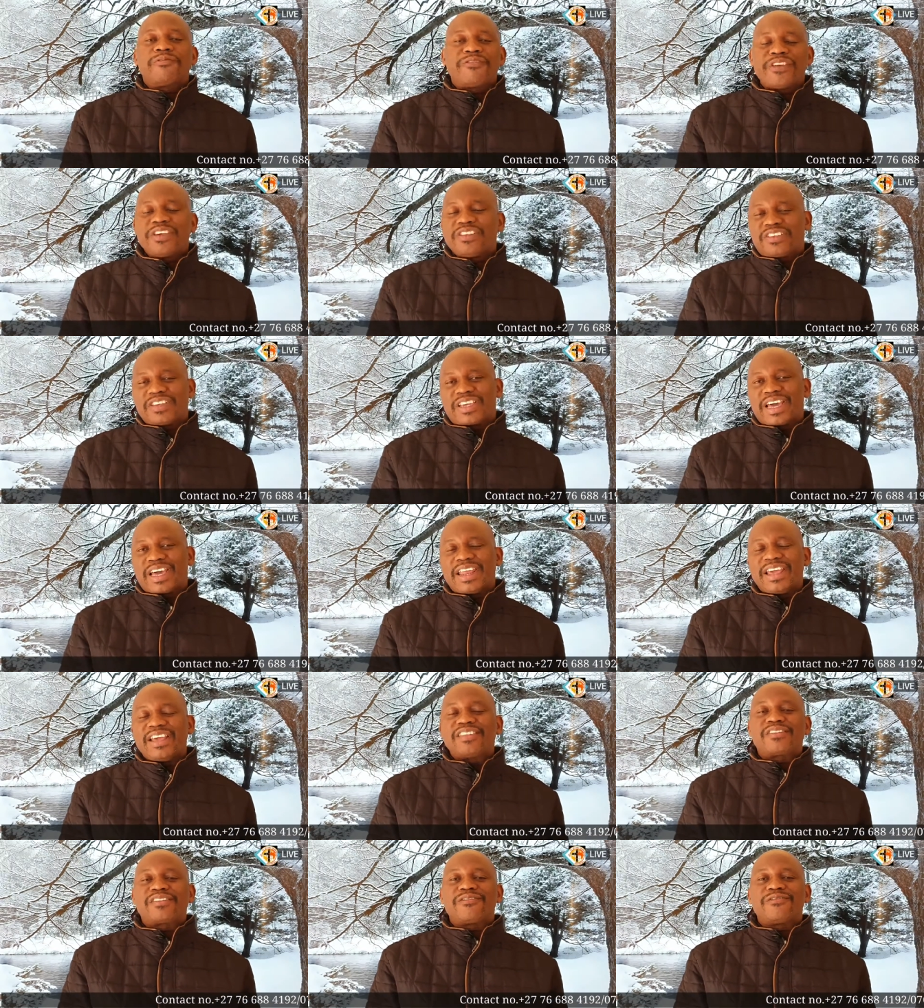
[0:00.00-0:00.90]
physical.
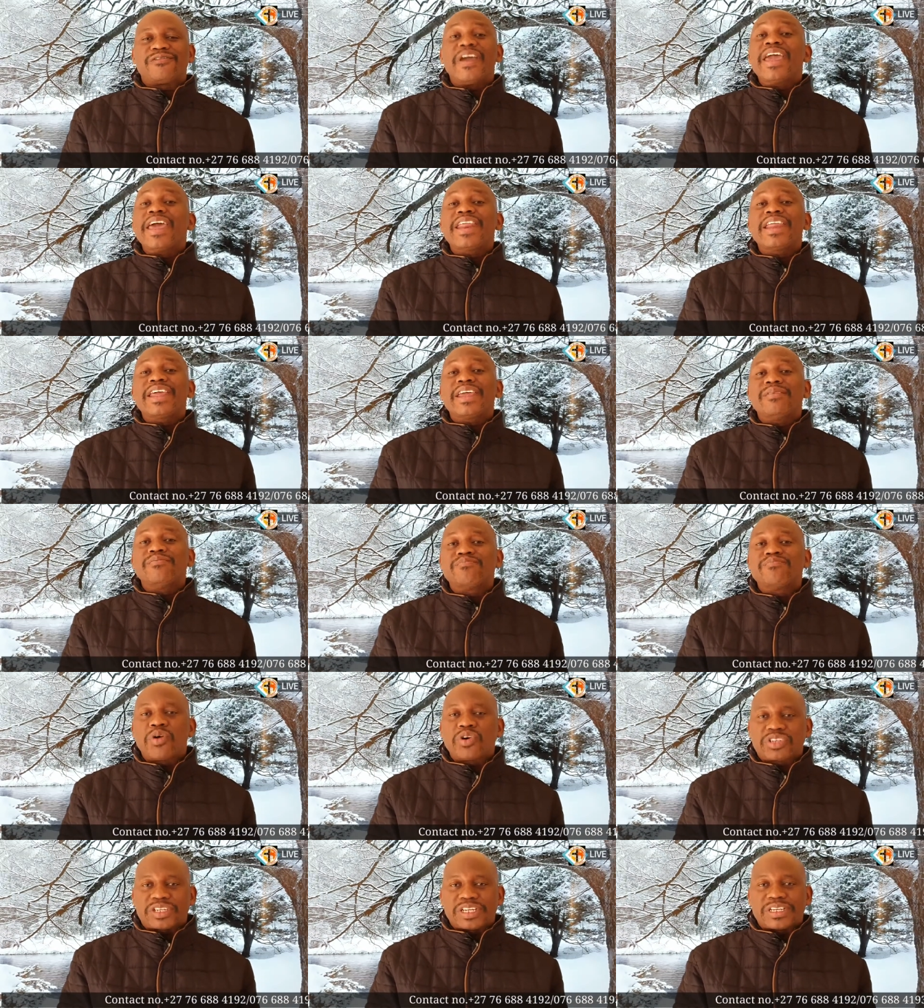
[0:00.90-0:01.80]
It's very
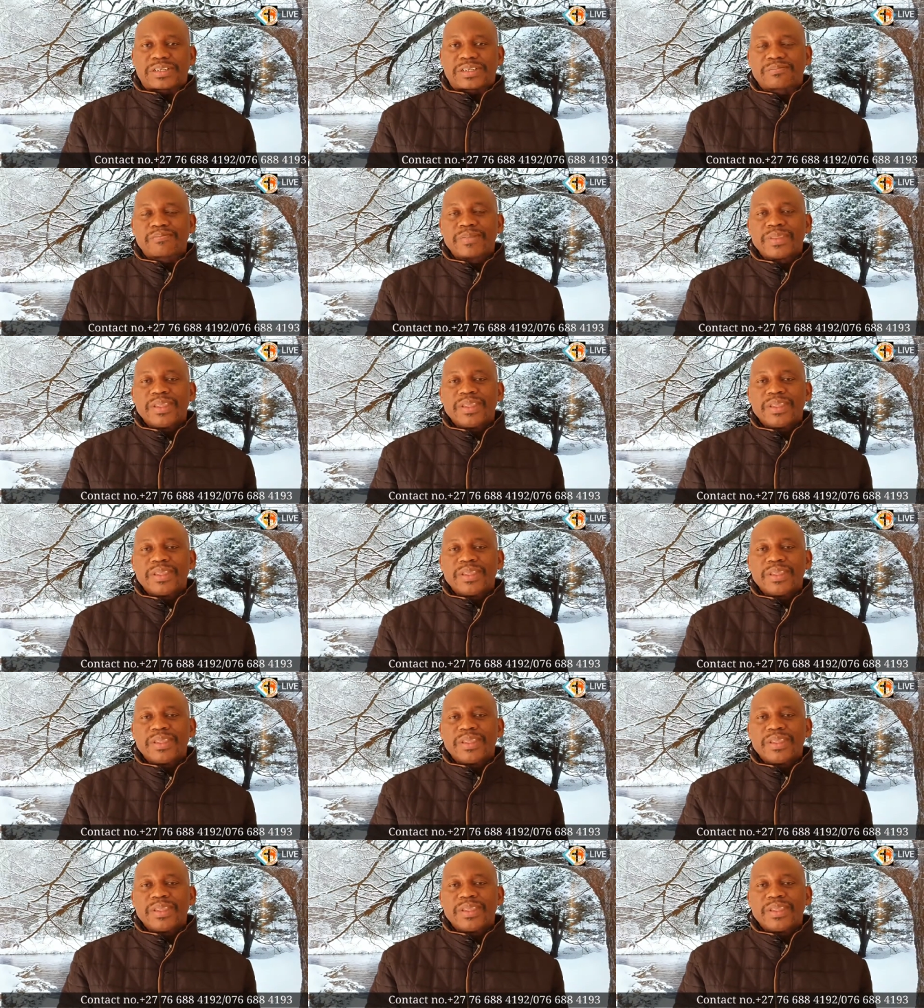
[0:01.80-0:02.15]
important,